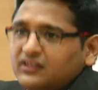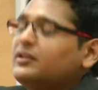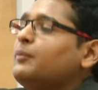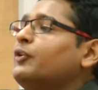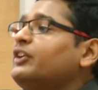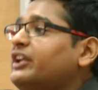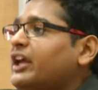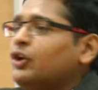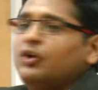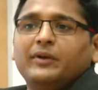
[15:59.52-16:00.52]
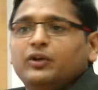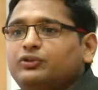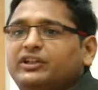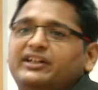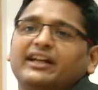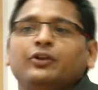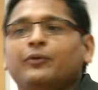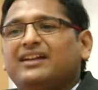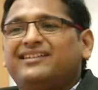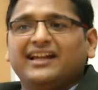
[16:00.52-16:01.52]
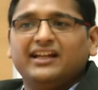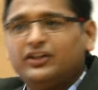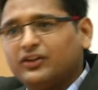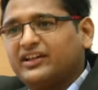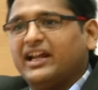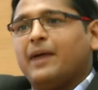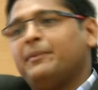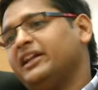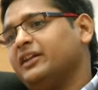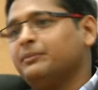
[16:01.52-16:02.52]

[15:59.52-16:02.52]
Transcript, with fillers: Suppose it cannot be used, it, then you will sell it or scrap it